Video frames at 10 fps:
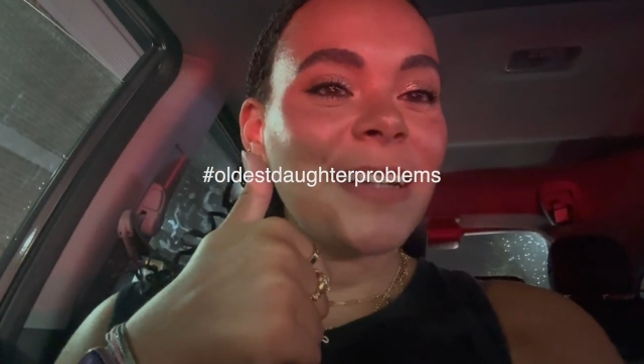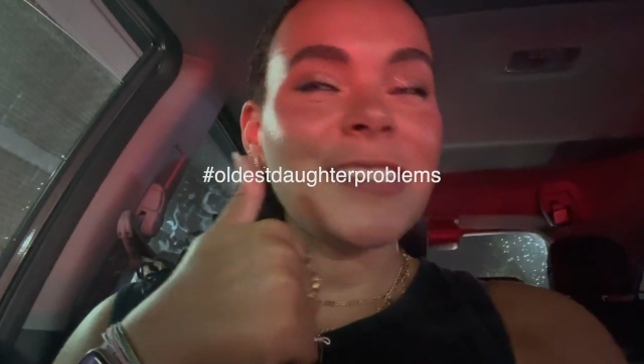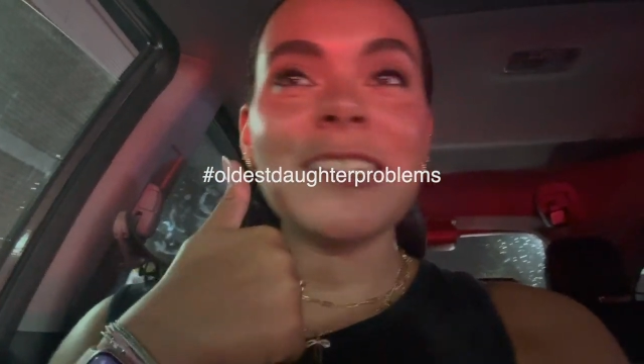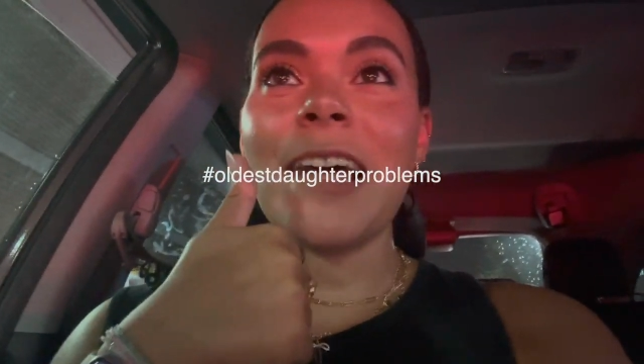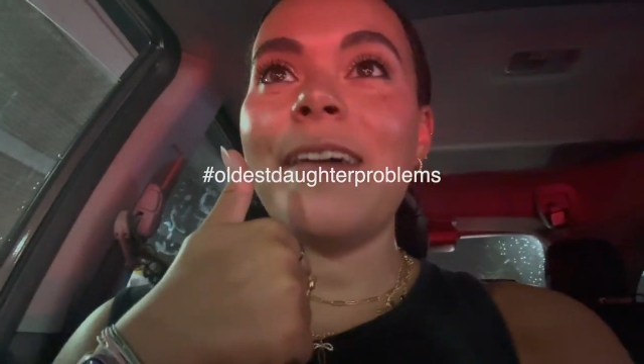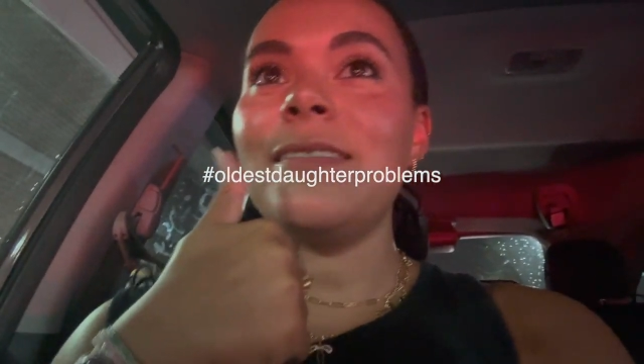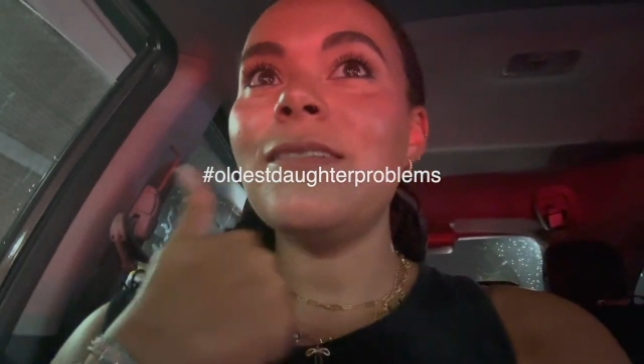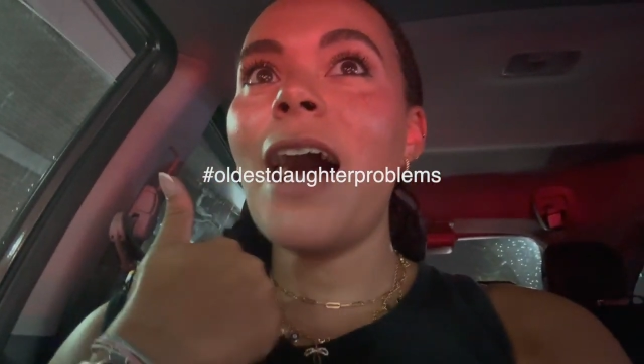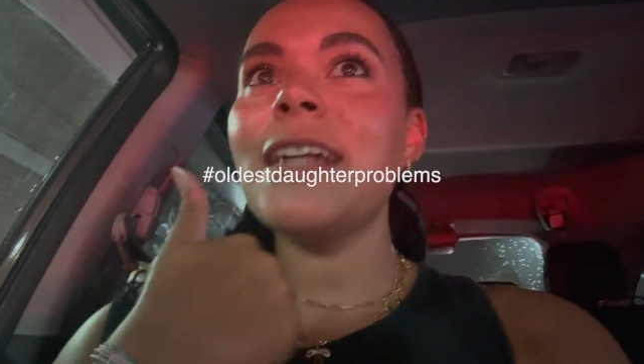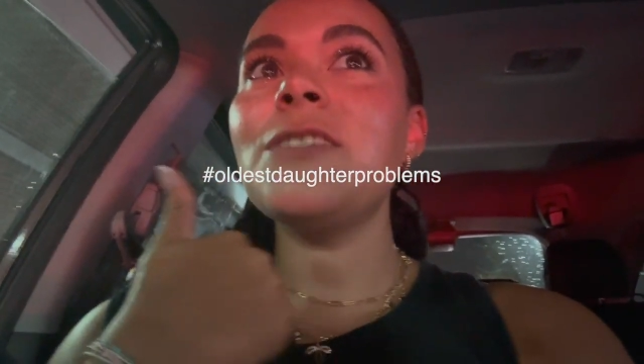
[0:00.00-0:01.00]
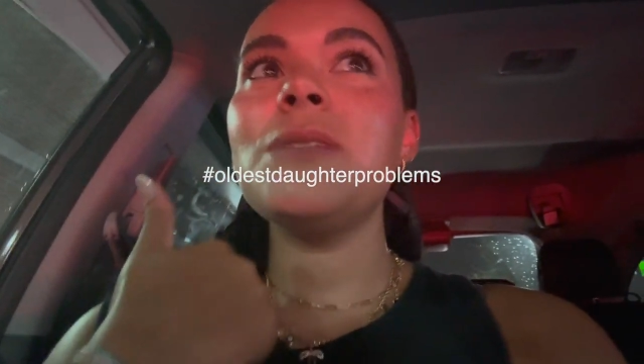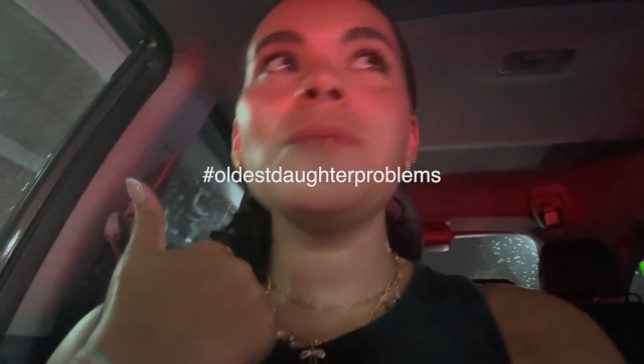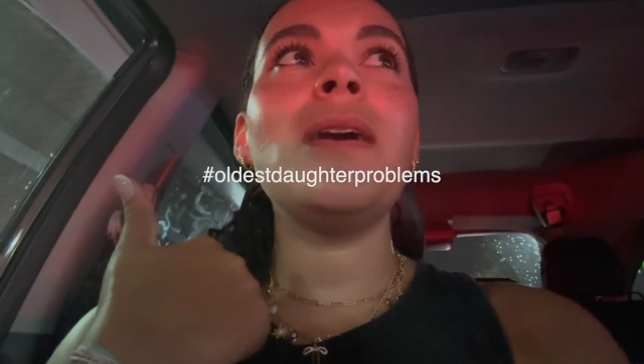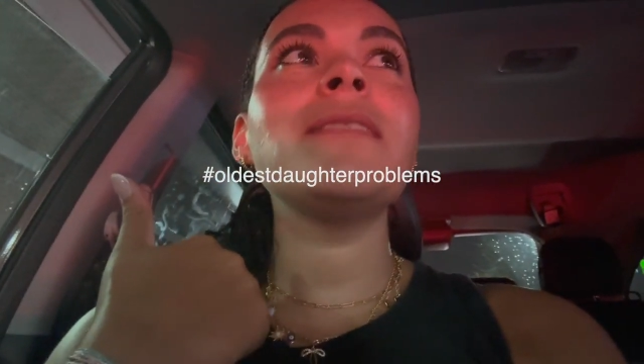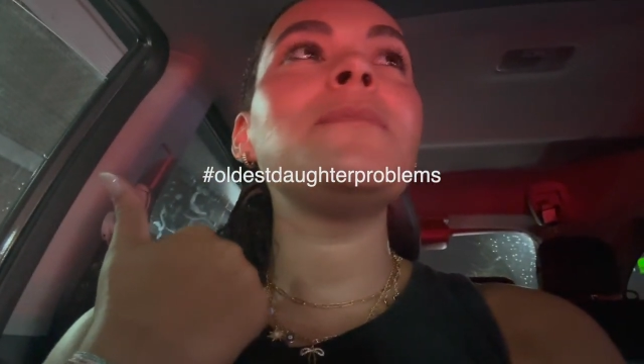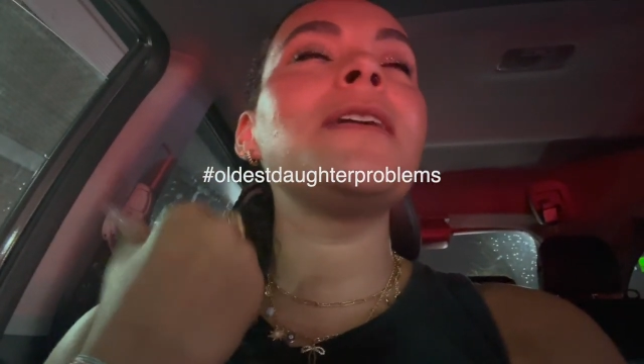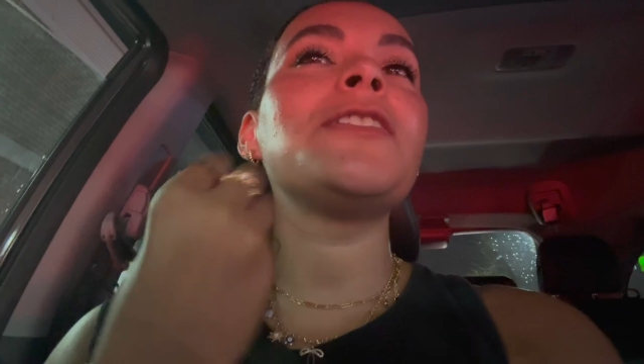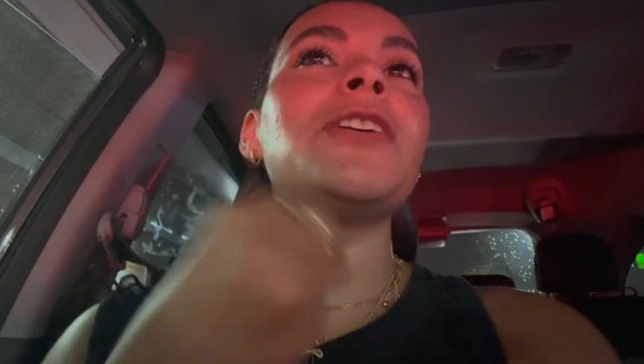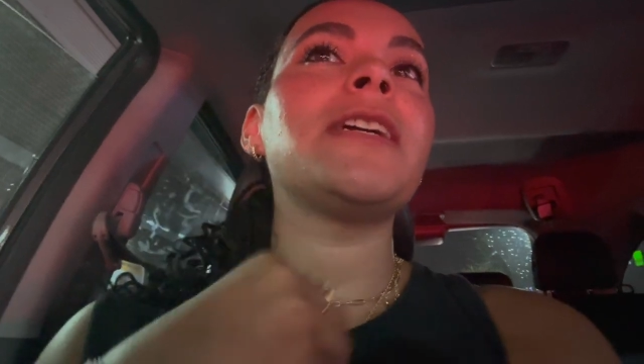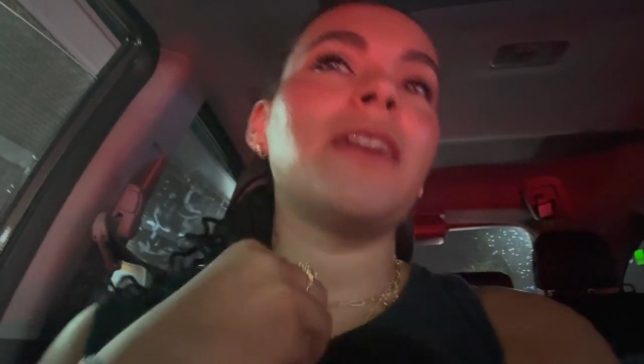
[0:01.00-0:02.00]
So, I just really want some like
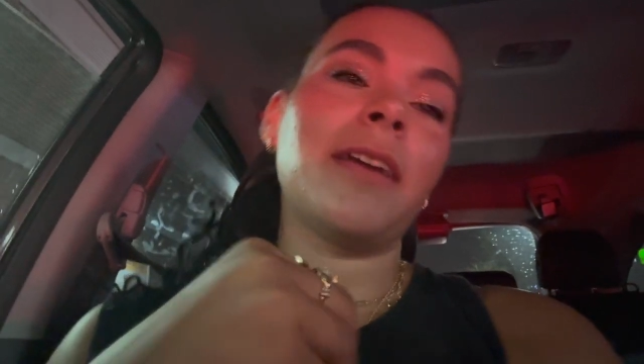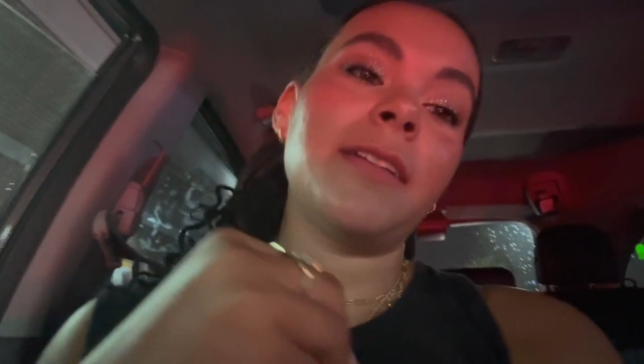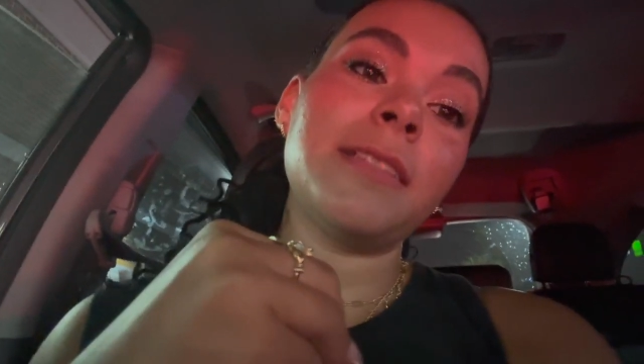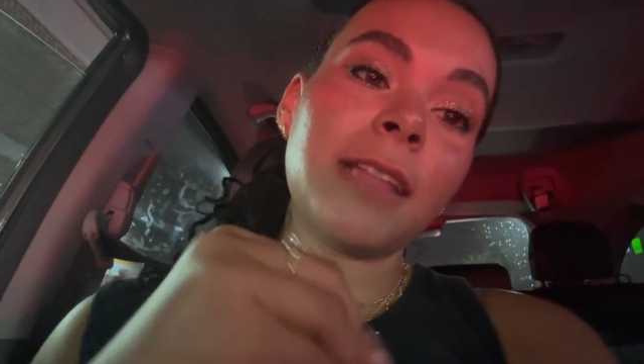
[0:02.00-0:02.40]
chicken nuggets.